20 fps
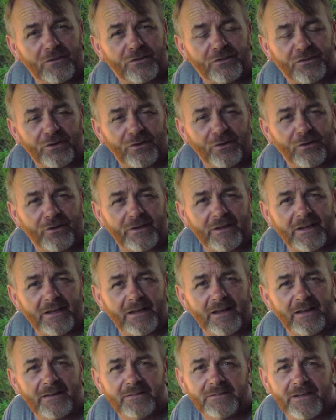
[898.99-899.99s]
so
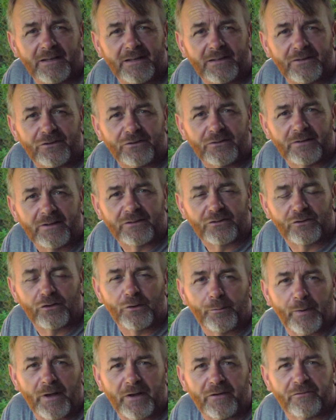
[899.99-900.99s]
it's going
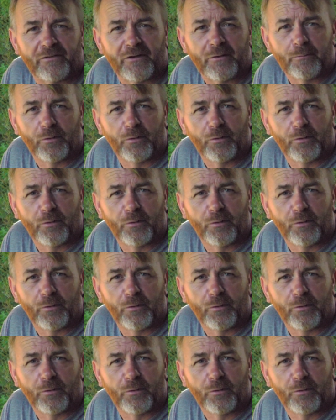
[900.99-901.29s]
to benefit